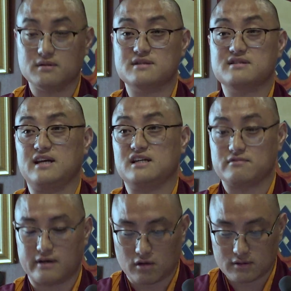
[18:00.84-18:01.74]

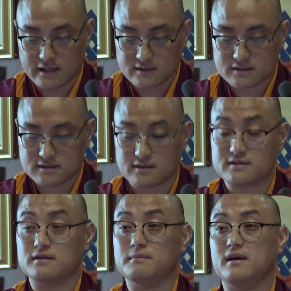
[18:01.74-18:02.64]
state-recognized
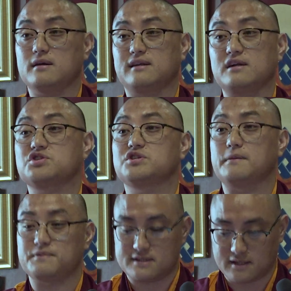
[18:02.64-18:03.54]
system that
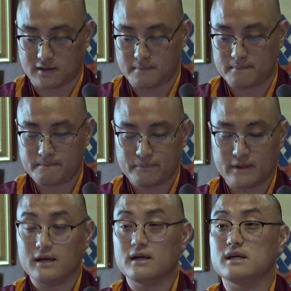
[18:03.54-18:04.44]
shaped Sikkim,
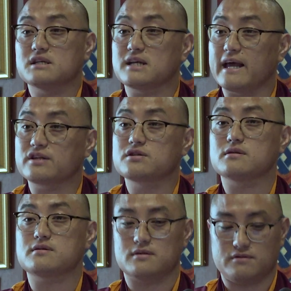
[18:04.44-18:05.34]

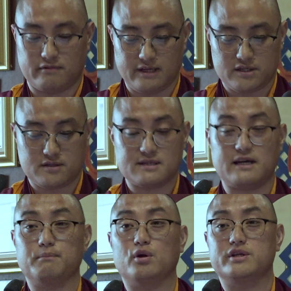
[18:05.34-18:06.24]
intellectuals, religious,
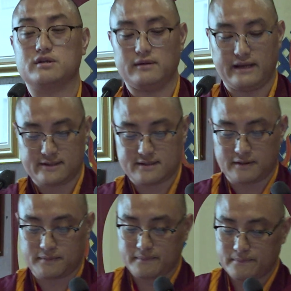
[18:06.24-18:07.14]
and political
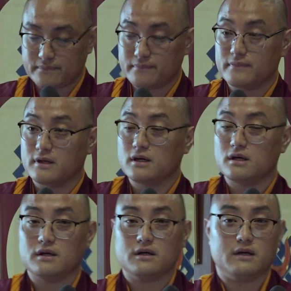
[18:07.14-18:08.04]
landscape.
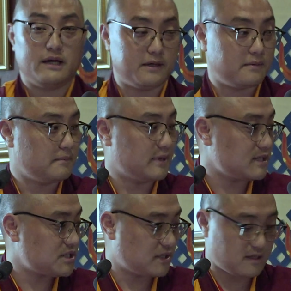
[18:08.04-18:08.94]
And
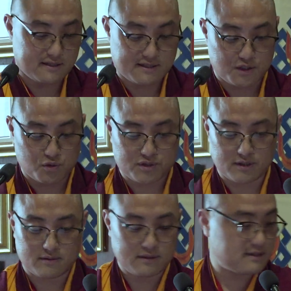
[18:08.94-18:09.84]
monastic
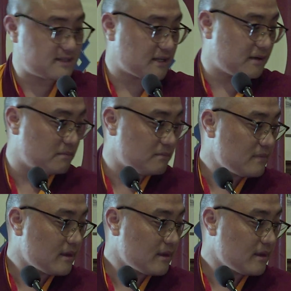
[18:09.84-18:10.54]
institution in Sikkim